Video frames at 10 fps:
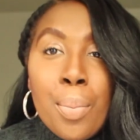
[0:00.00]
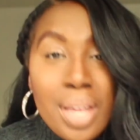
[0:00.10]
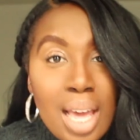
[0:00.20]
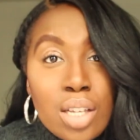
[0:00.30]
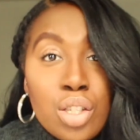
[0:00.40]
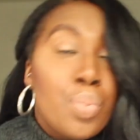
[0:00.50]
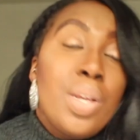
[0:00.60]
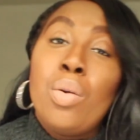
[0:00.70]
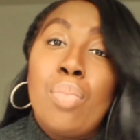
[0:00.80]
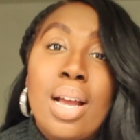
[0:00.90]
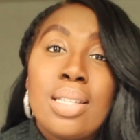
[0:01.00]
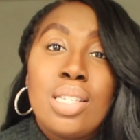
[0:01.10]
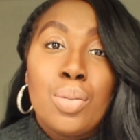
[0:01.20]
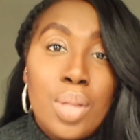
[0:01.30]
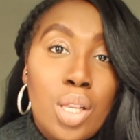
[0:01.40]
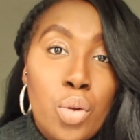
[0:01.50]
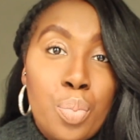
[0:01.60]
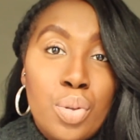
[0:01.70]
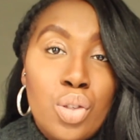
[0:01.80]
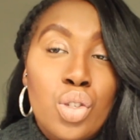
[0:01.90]
But yeah, so we don't practice with
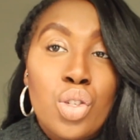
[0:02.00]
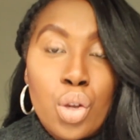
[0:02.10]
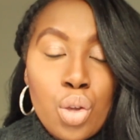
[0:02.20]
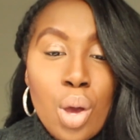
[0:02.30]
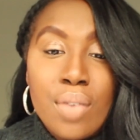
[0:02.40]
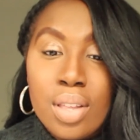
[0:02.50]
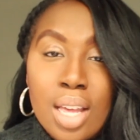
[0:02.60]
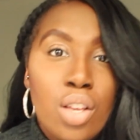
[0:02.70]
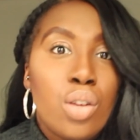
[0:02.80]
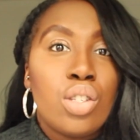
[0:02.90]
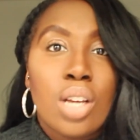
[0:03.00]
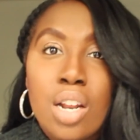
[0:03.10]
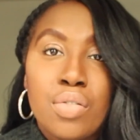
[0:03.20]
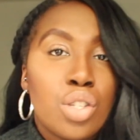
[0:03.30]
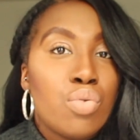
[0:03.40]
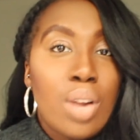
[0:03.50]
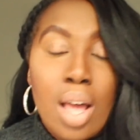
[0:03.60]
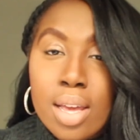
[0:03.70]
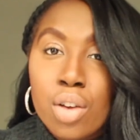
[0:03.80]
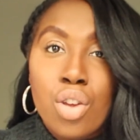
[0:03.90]
loops, so you have to get used to kind of just
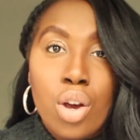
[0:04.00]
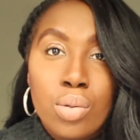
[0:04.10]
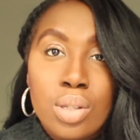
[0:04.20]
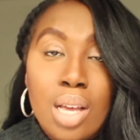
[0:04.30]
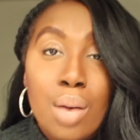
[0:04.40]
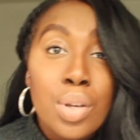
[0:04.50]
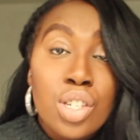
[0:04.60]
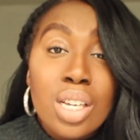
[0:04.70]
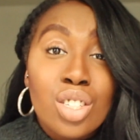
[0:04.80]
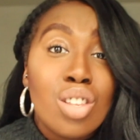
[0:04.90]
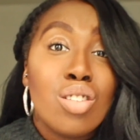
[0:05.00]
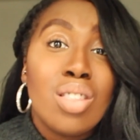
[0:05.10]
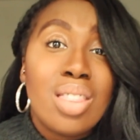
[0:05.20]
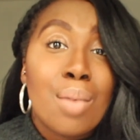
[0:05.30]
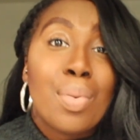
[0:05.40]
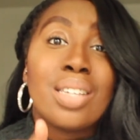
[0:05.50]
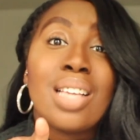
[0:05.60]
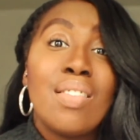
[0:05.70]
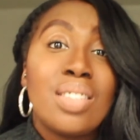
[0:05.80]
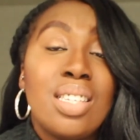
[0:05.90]
relying on your own sight, which is actually a good thing, because
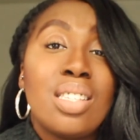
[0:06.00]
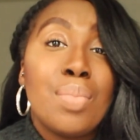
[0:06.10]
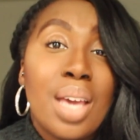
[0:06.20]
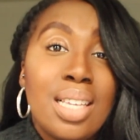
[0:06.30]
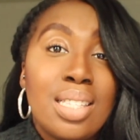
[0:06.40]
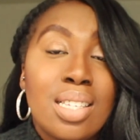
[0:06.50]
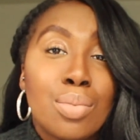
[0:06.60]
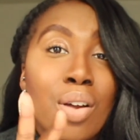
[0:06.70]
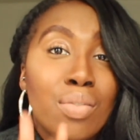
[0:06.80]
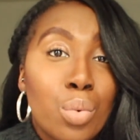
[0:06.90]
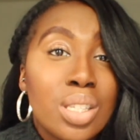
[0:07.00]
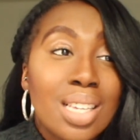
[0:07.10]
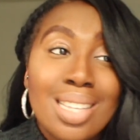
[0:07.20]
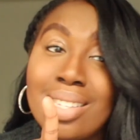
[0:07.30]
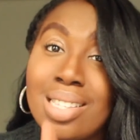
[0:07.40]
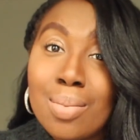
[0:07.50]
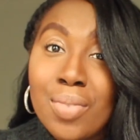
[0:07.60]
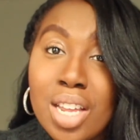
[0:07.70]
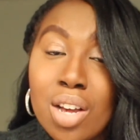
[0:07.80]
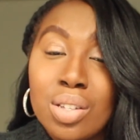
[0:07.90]
I've seen some cases where, once again, seen
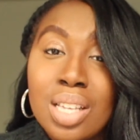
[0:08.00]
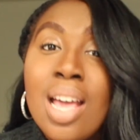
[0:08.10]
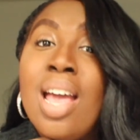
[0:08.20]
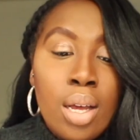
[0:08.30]
some videos,